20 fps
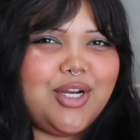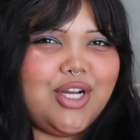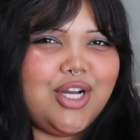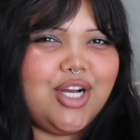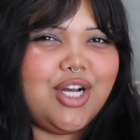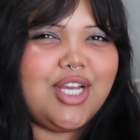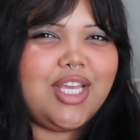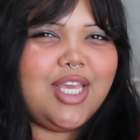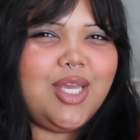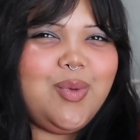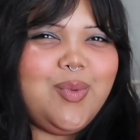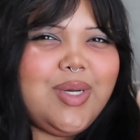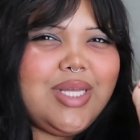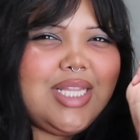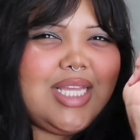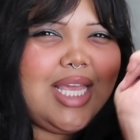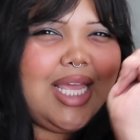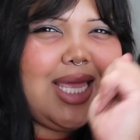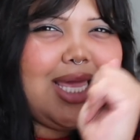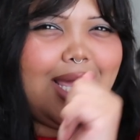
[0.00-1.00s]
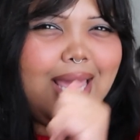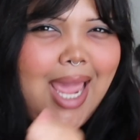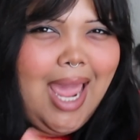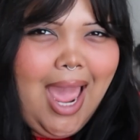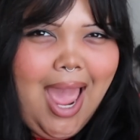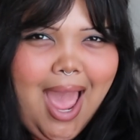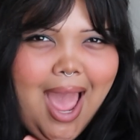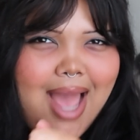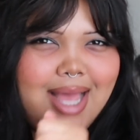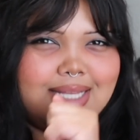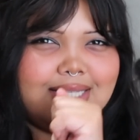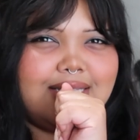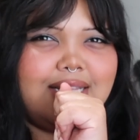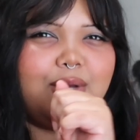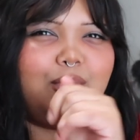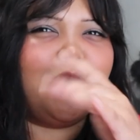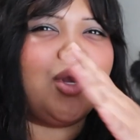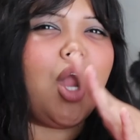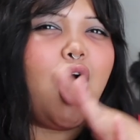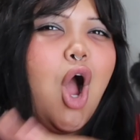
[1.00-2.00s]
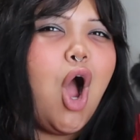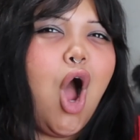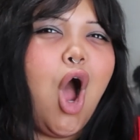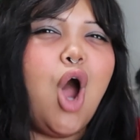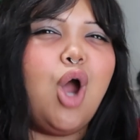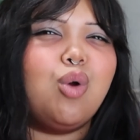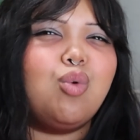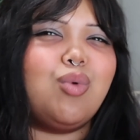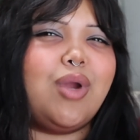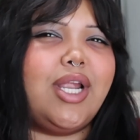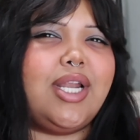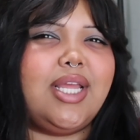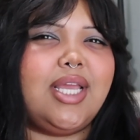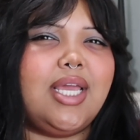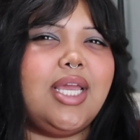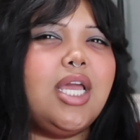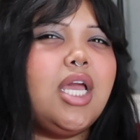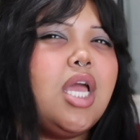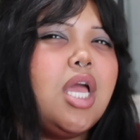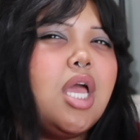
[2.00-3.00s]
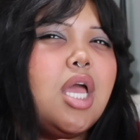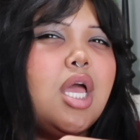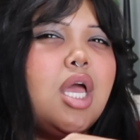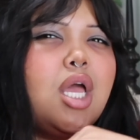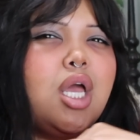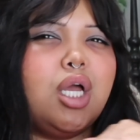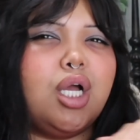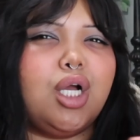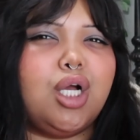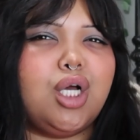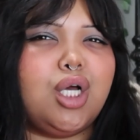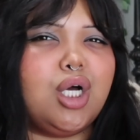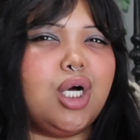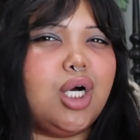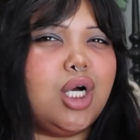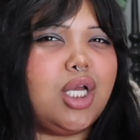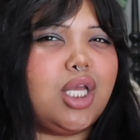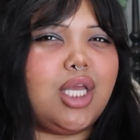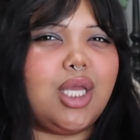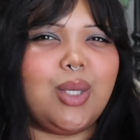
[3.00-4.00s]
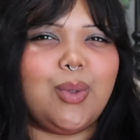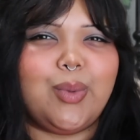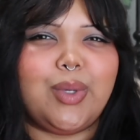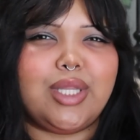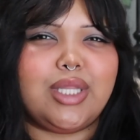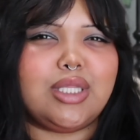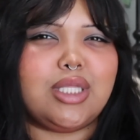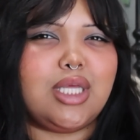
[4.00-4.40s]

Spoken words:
cooking with gas. Like, we're already cooking with